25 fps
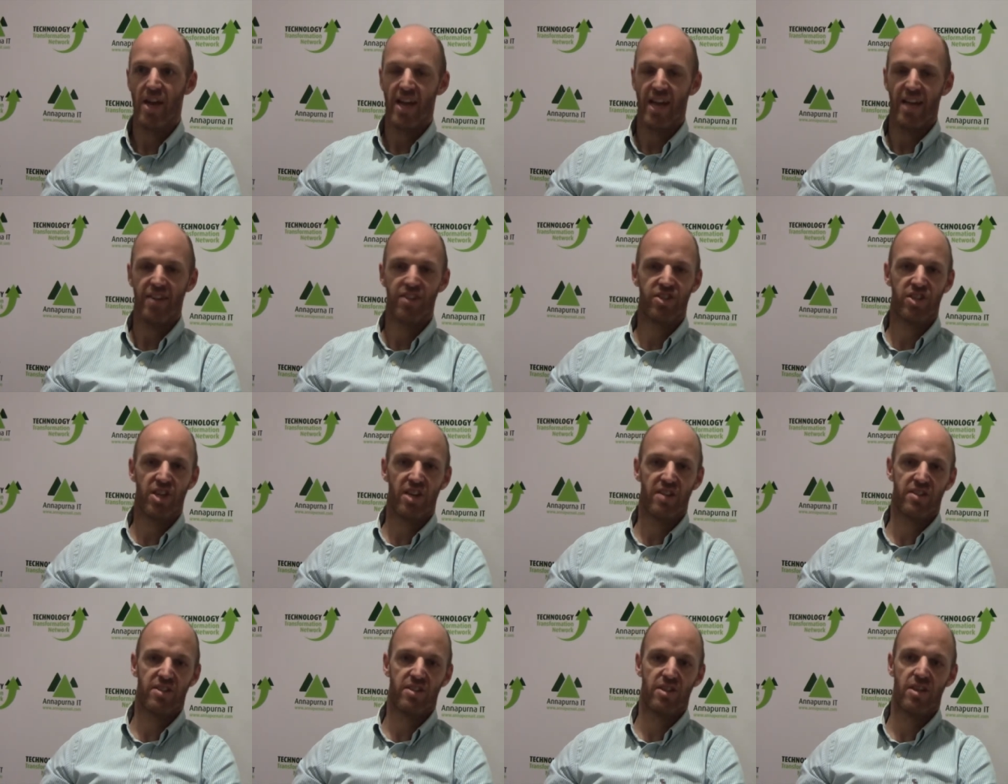It's
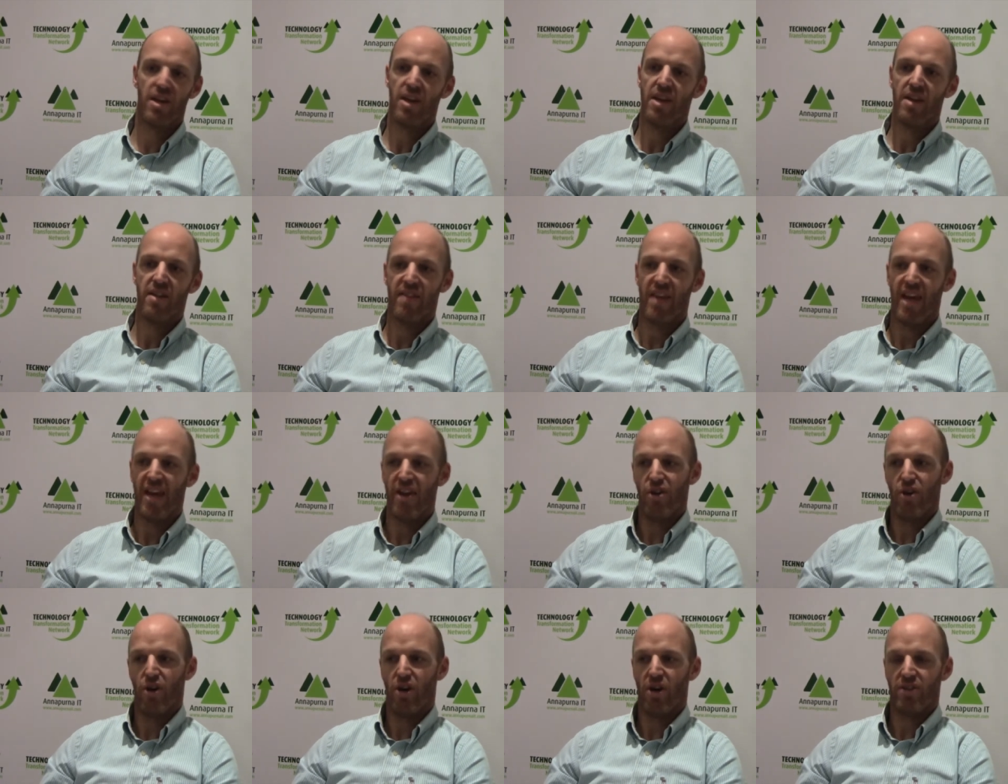just
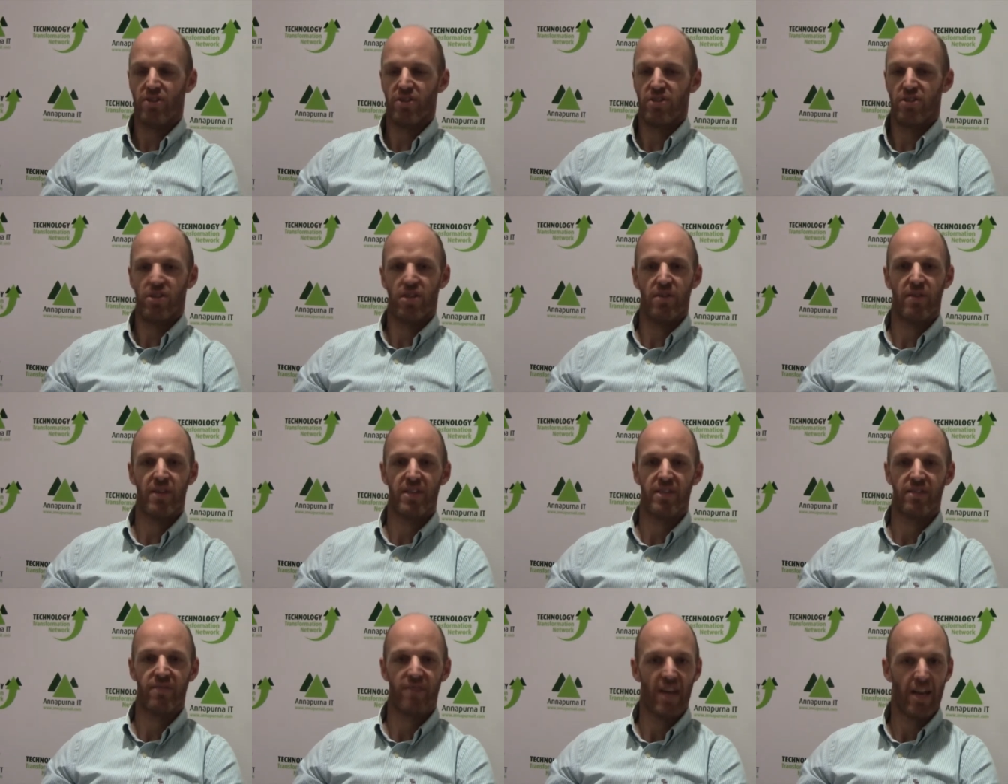they're not
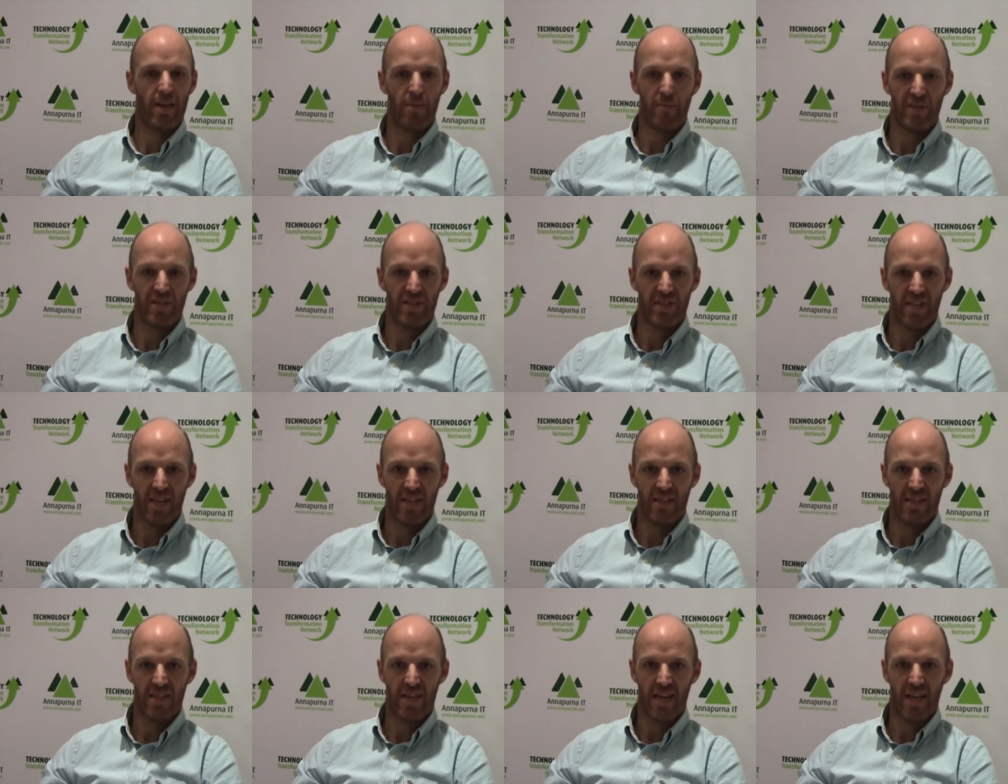doing development
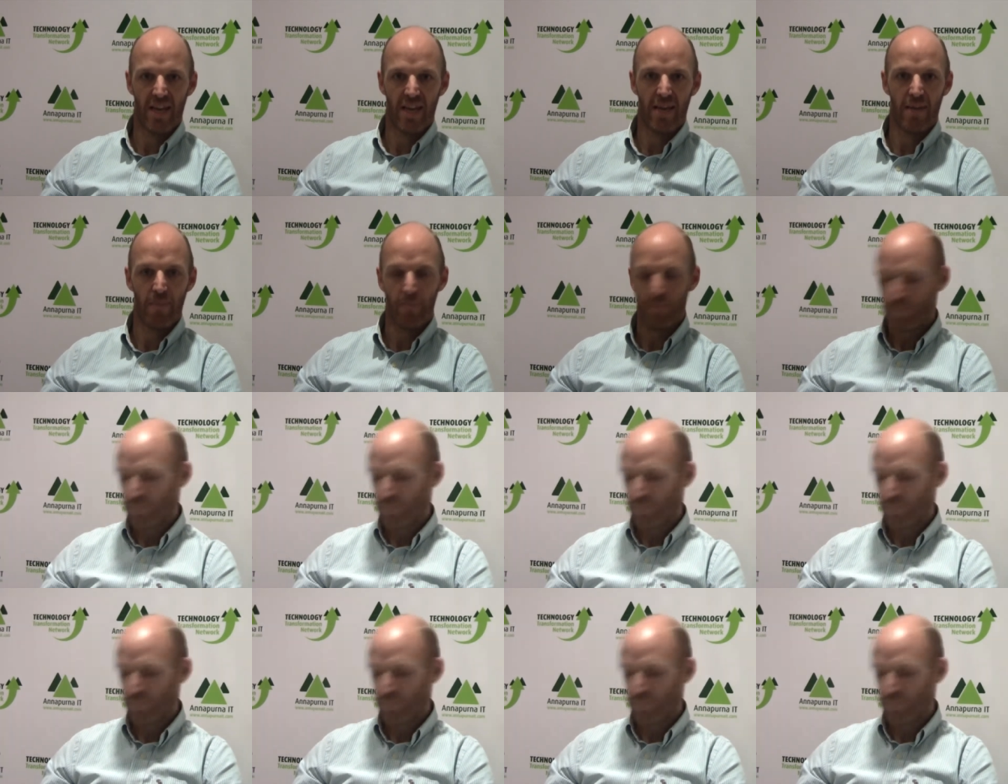day to day.